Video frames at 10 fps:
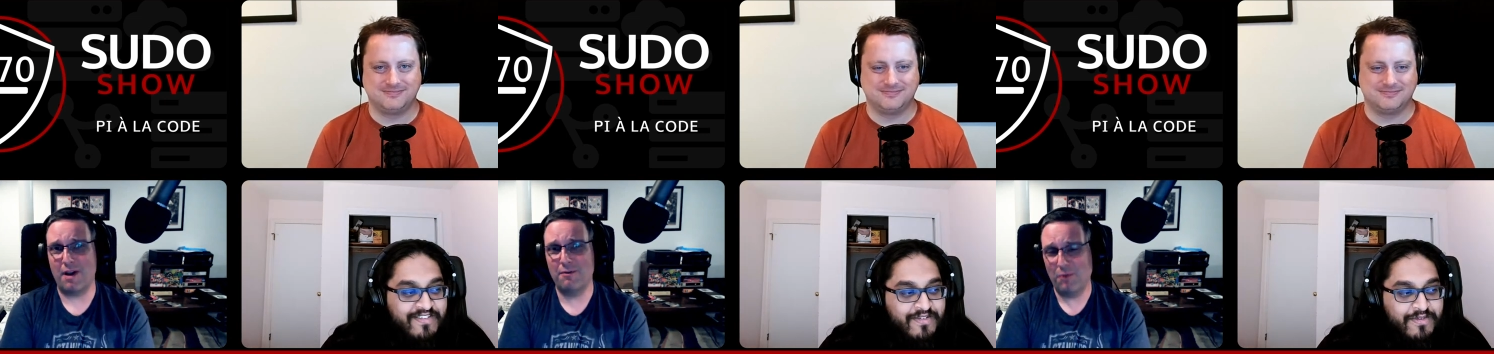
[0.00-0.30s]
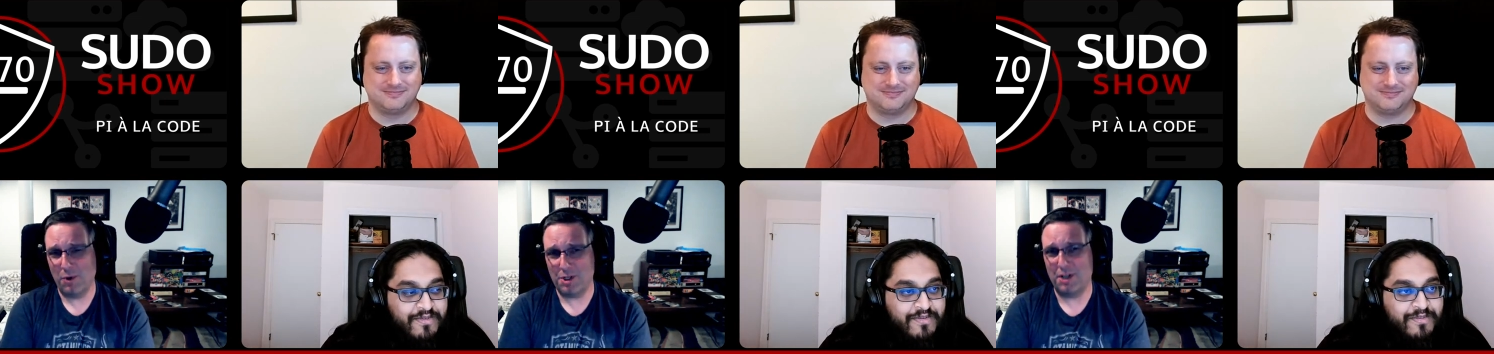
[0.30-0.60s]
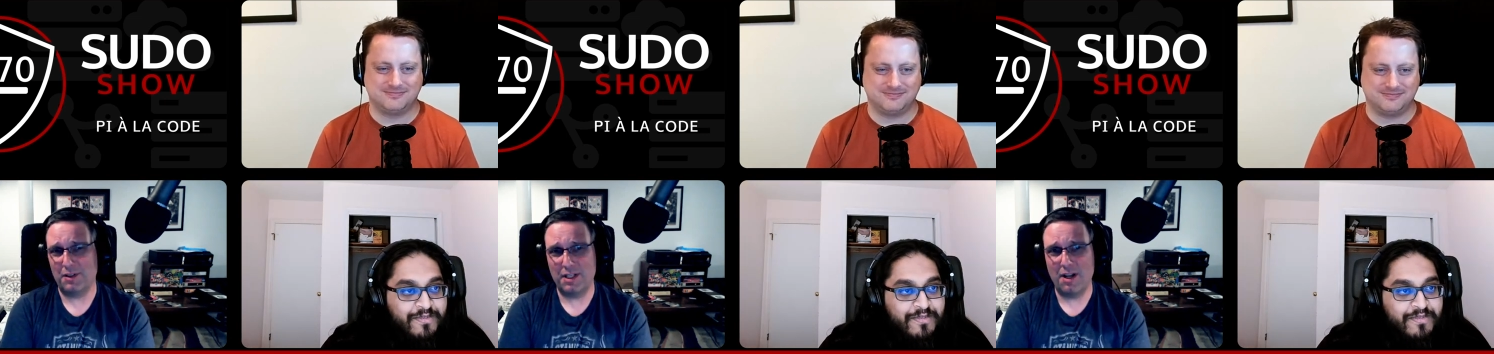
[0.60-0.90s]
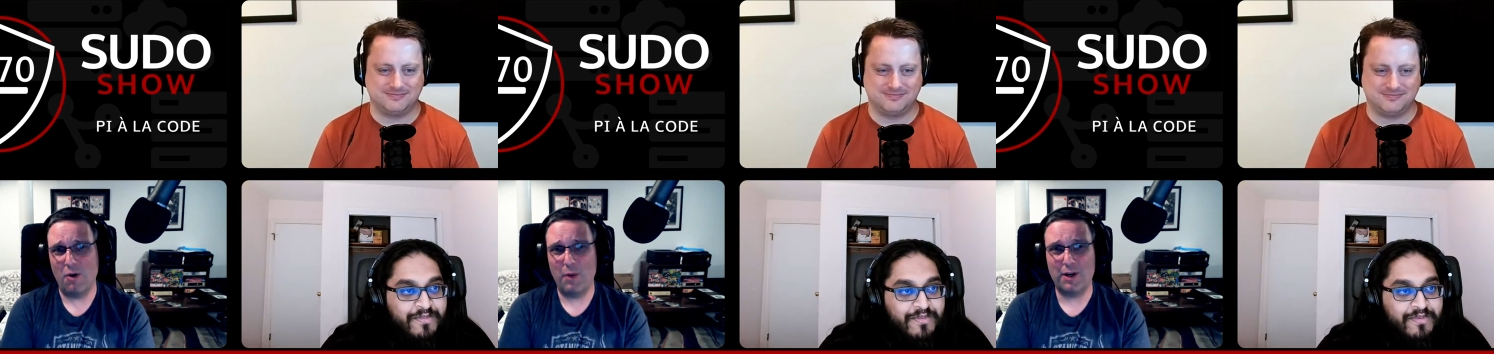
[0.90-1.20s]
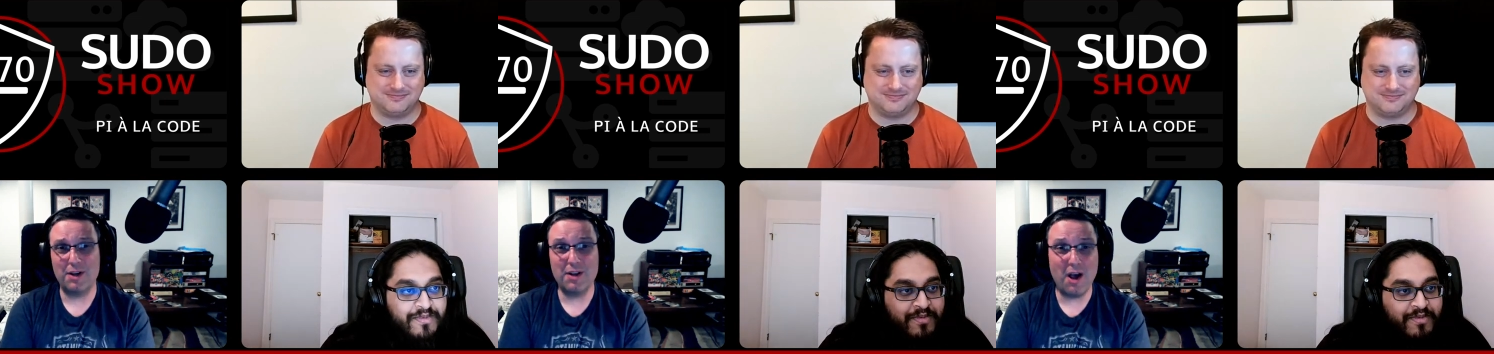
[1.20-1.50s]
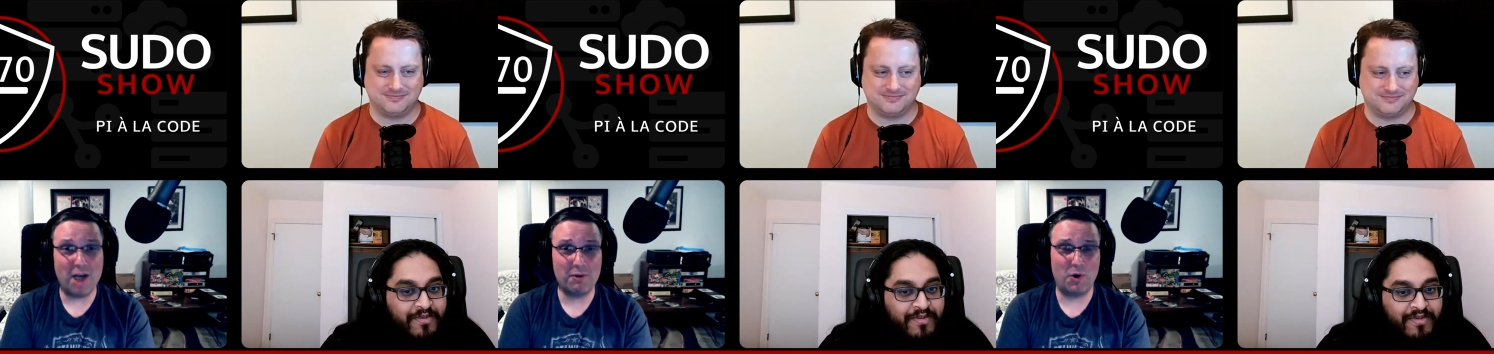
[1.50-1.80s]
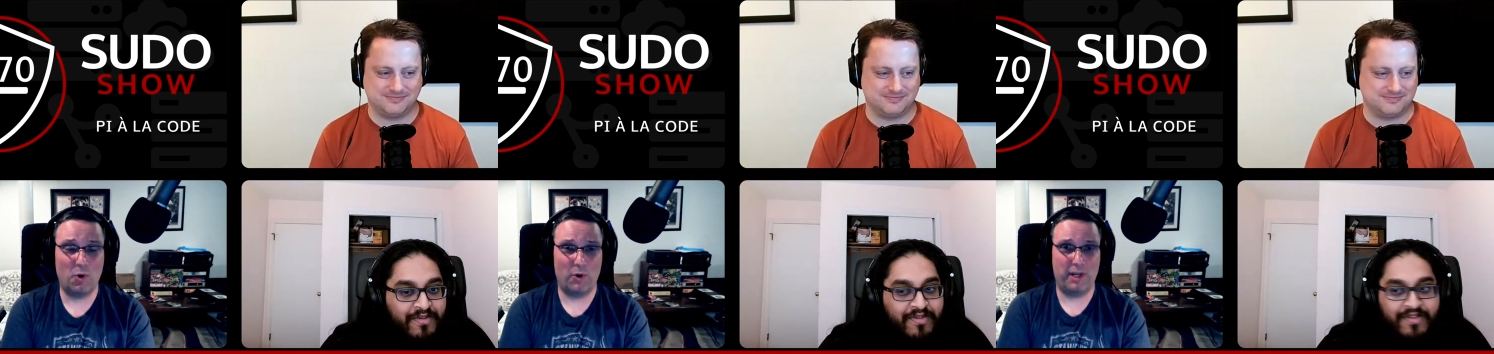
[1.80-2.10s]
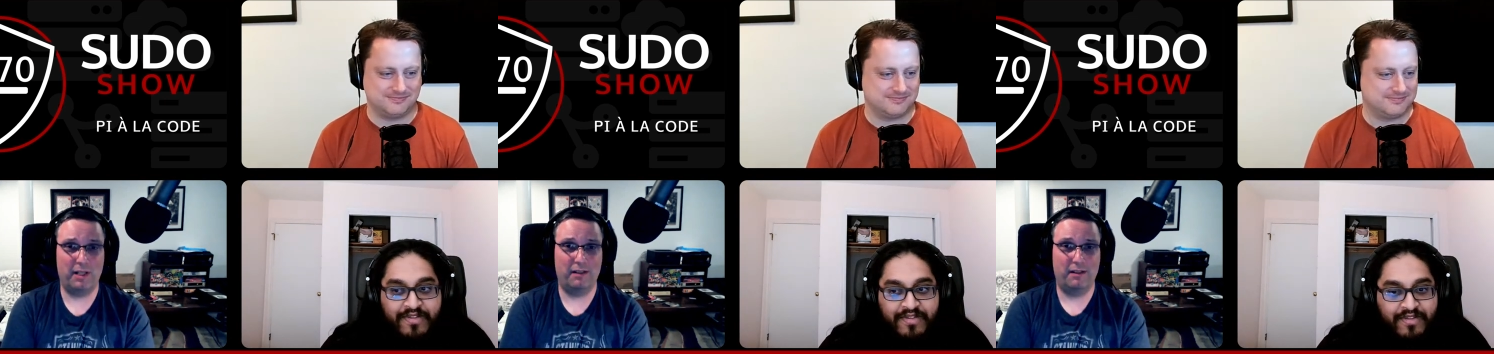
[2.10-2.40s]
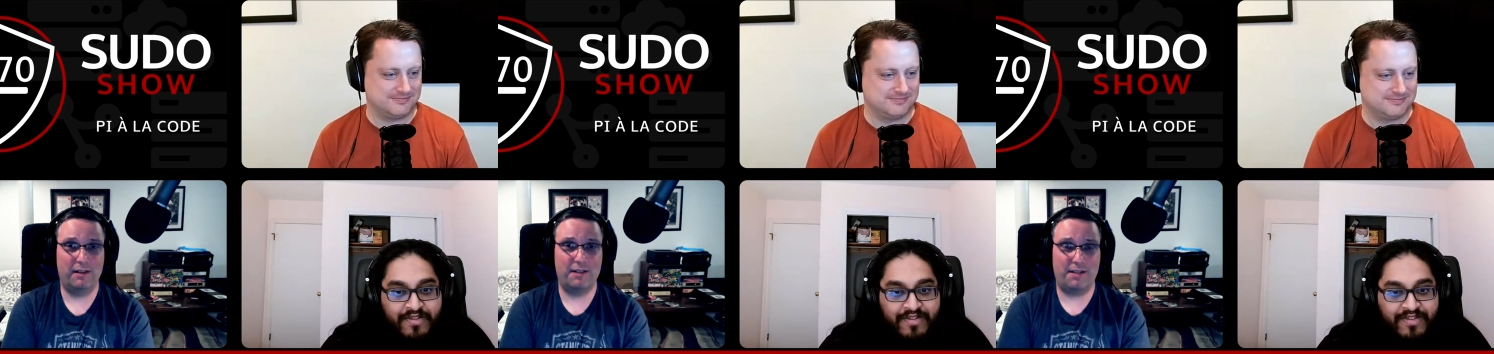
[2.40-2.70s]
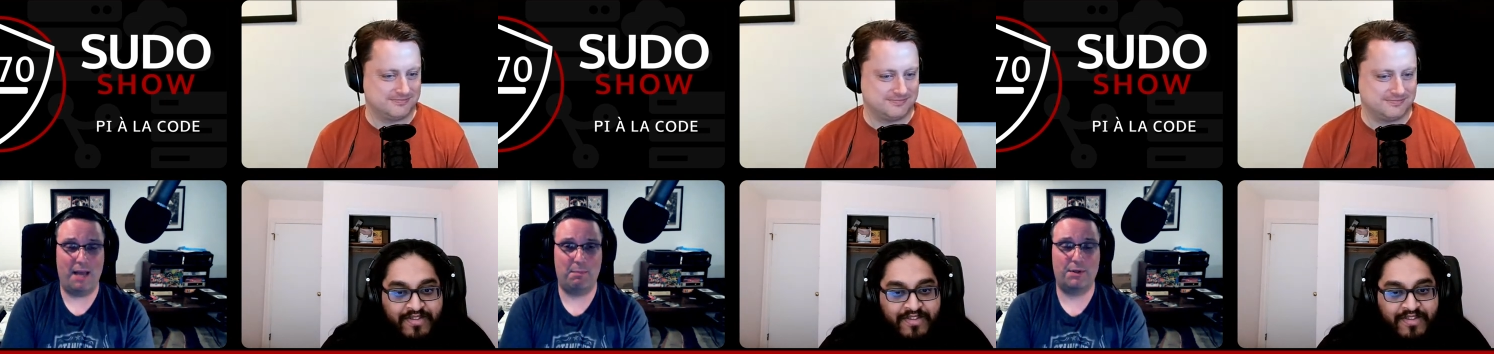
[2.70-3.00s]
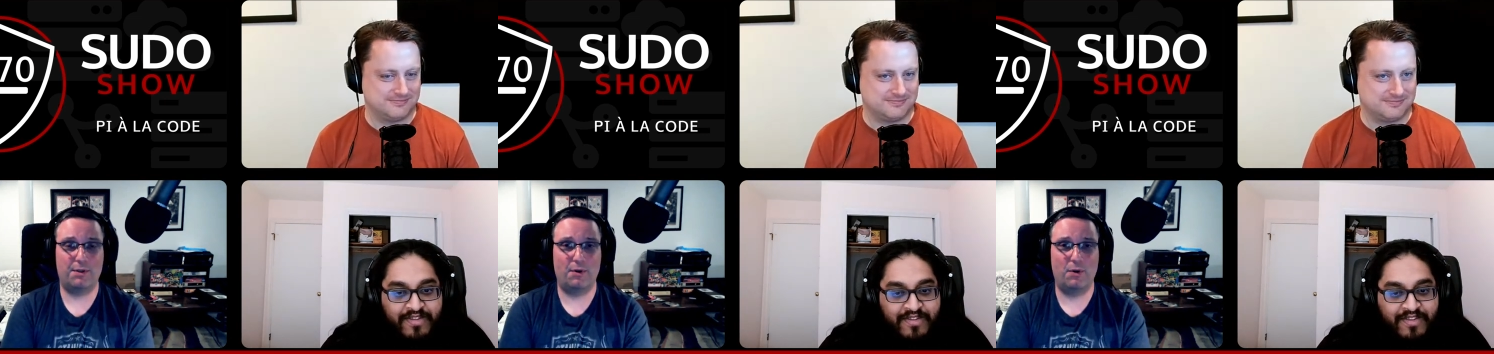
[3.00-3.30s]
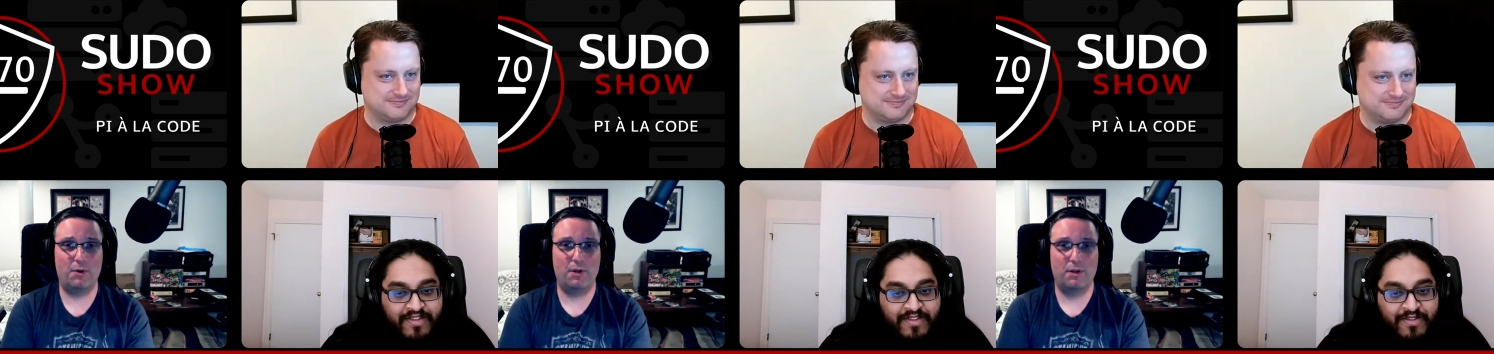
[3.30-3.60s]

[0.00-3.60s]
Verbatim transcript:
Speaker 1: unfortunately, no, we are not recording this episode